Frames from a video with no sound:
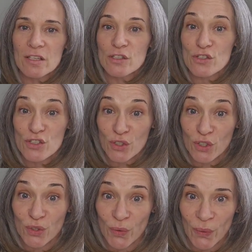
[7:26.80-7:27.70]

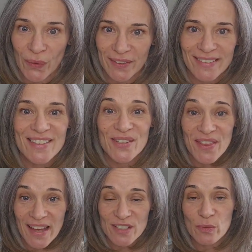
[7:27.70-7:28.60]
secure. So
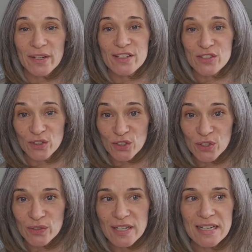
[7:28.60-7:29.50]
that's why
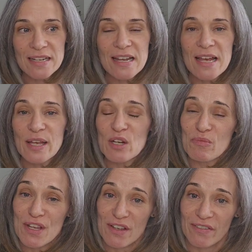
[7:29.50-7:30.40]
security and
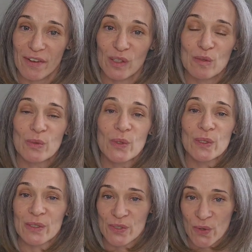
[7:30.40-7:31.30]
being available
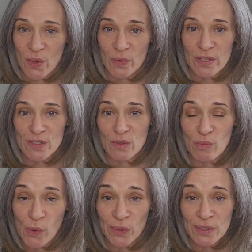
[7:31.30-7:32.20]
is always
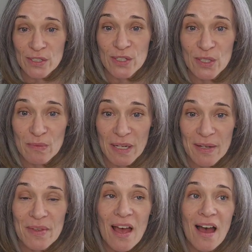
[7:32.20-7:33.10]
important to me.
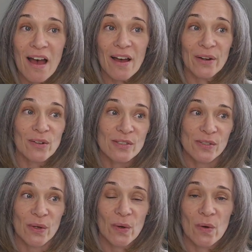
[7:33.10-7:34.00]
I
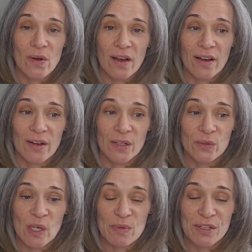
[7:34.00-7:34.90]
also
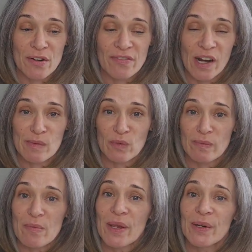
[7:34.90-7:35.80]
grew up in an environment where
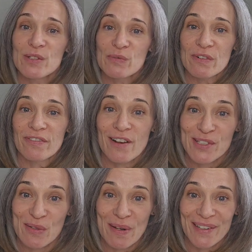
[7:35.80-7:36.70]
my parents were
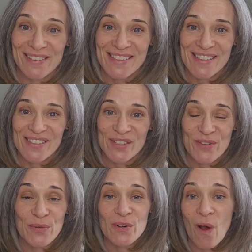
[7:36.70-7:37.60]
foster parents. So
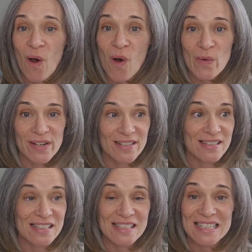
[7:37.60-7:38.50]
there were
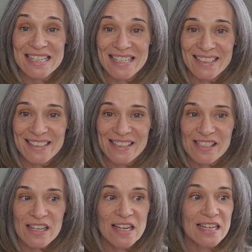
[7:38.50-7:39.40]
always kids
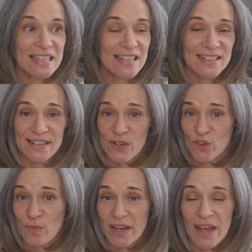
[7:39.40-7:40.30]
in and out of
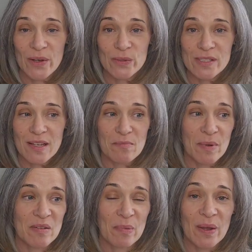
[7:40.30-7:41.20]
my house, and
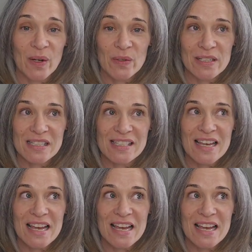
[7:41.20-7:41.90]
my parents